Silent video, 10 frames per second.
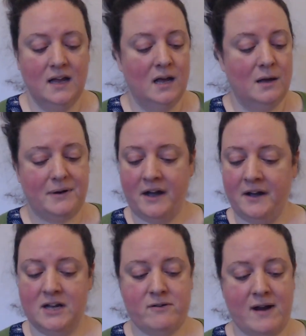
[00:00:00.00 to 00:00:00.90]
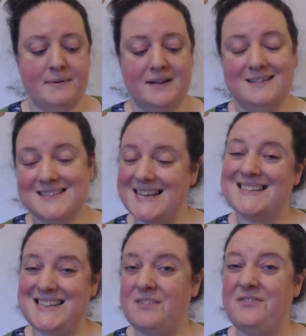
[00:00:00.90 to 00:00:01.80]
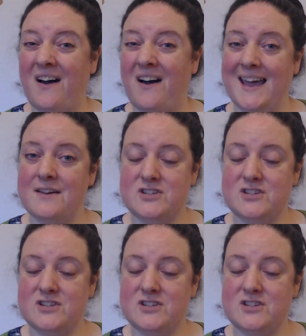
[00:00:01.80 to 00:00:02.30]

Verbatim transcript: but holy crap, 65.